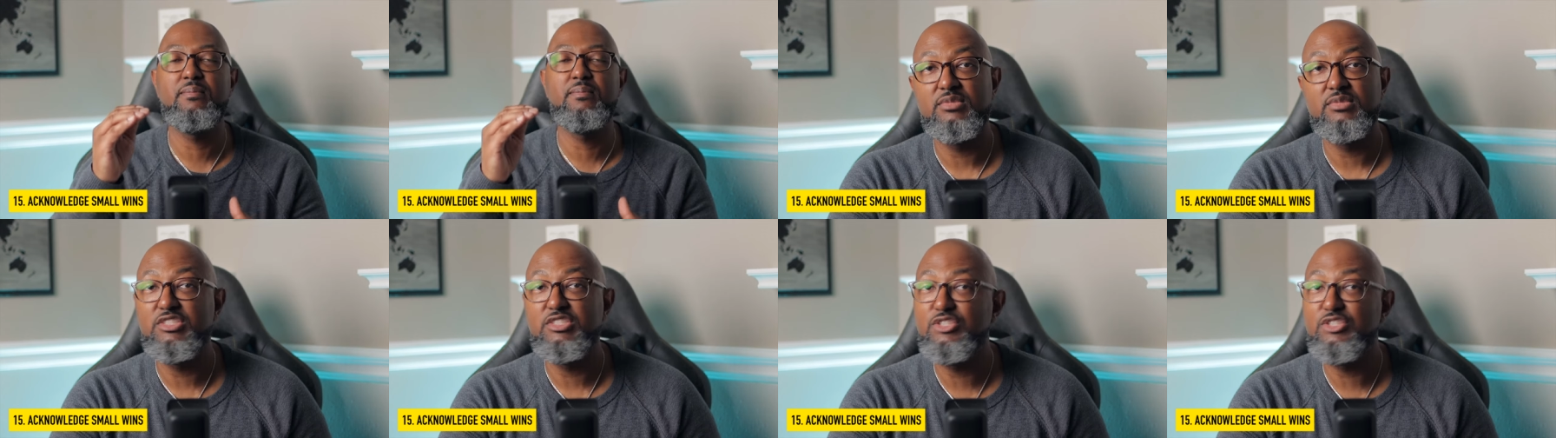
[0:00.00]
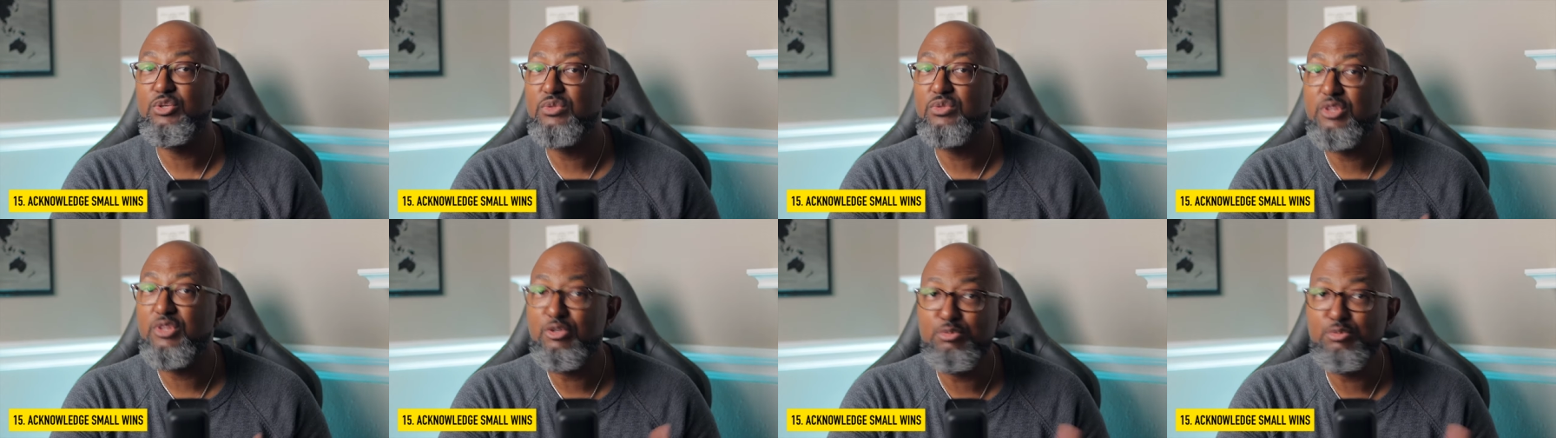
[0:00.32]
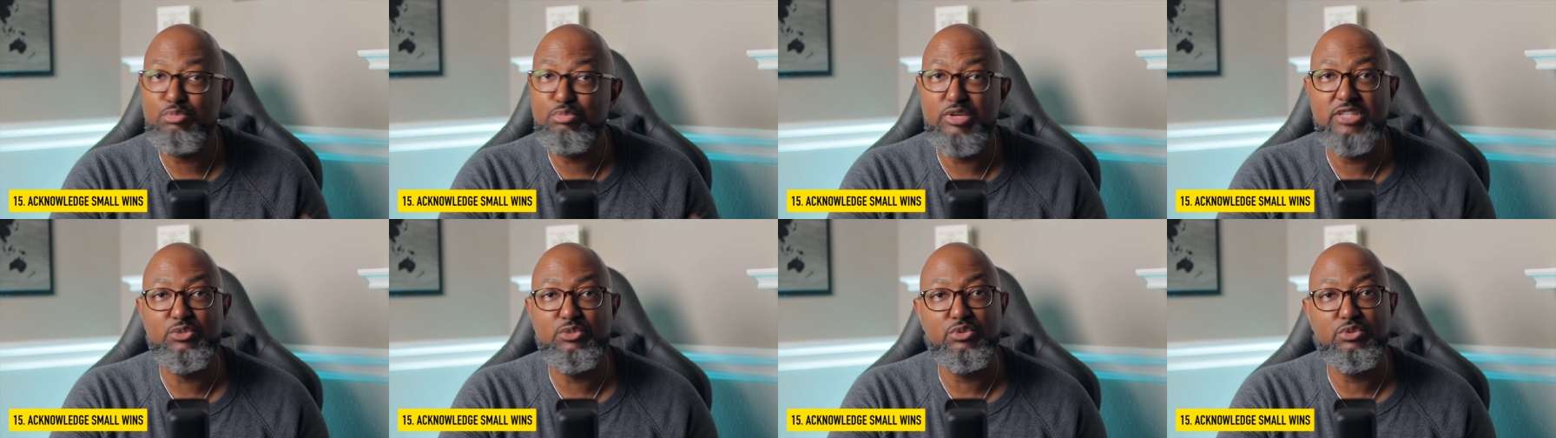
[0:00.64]
Soon those
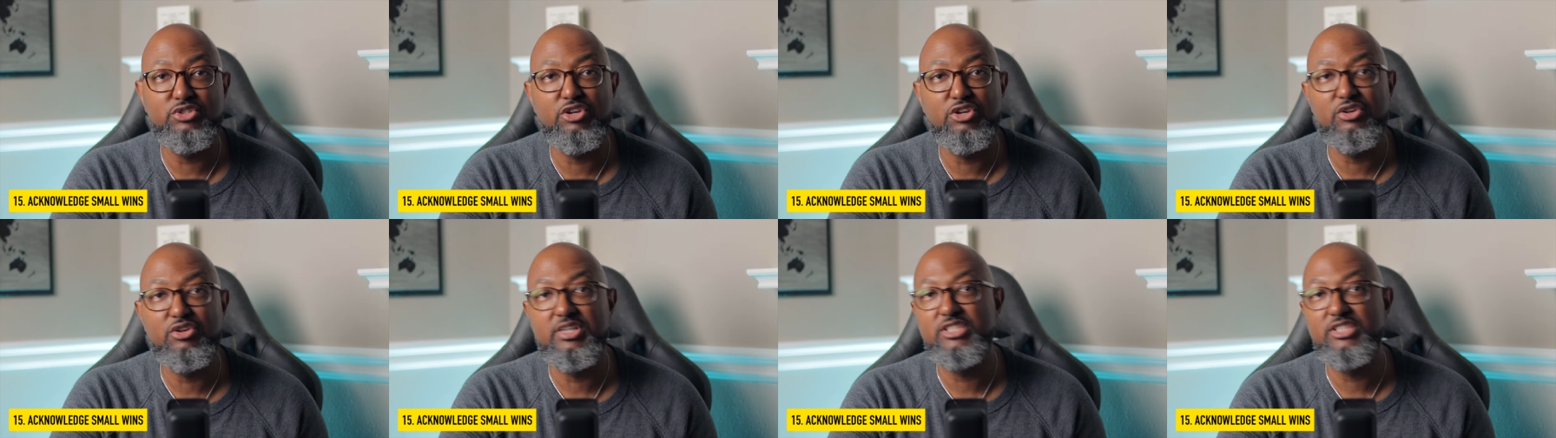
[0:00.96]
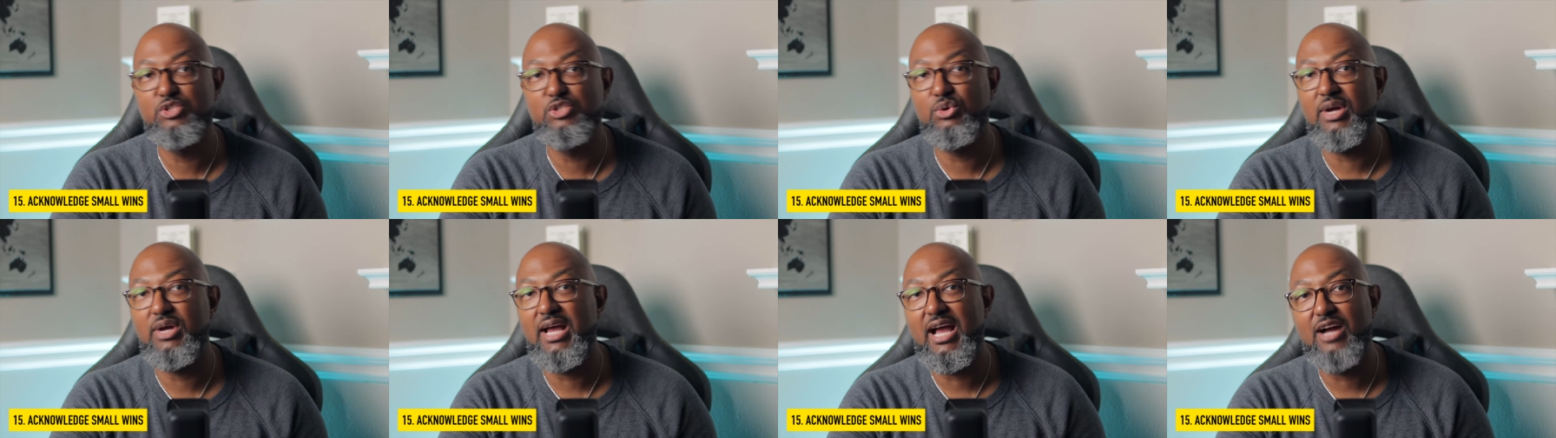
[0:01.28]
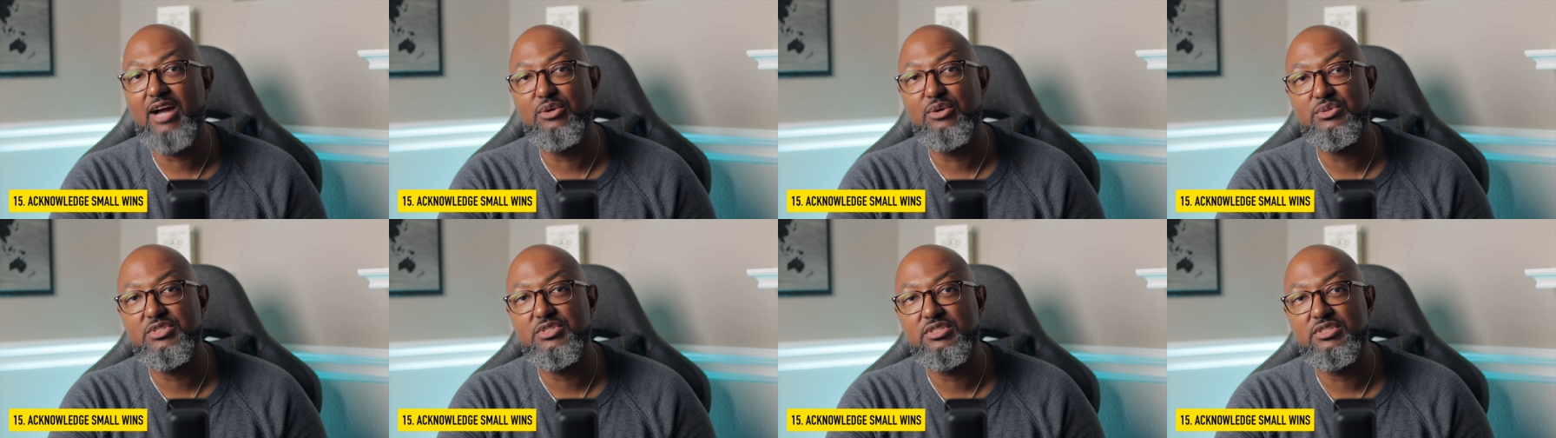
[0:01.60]
bricks will turn into a
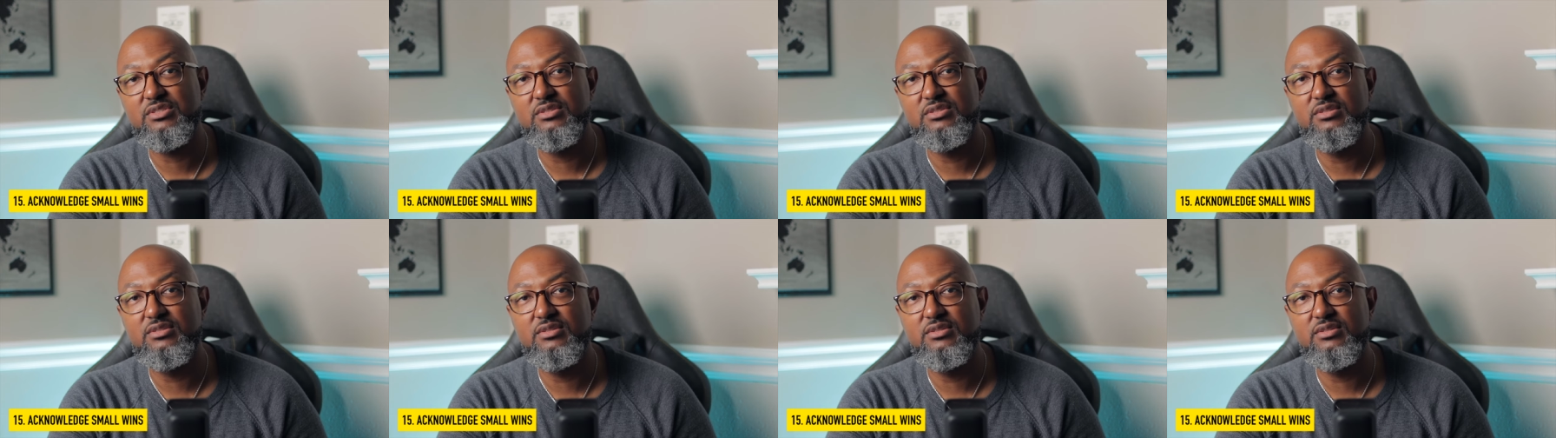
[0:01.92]
house.